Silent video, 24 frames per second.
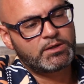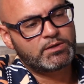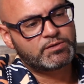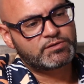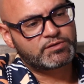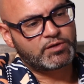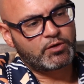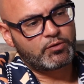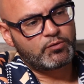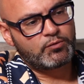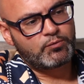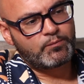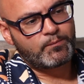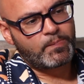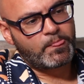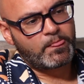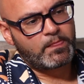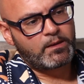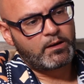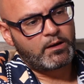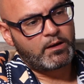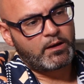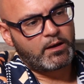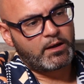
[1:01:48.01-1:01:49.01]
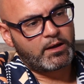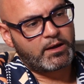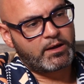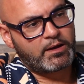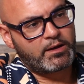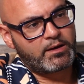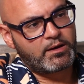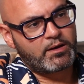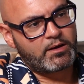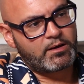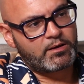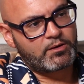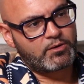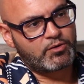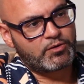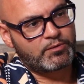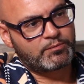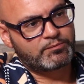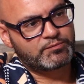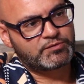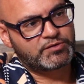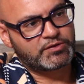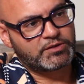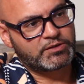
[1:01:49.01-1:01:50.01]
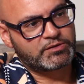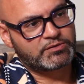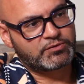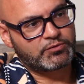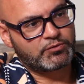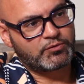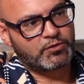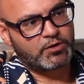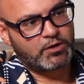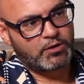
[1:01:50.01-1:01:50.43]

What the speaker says: So I got them to sort of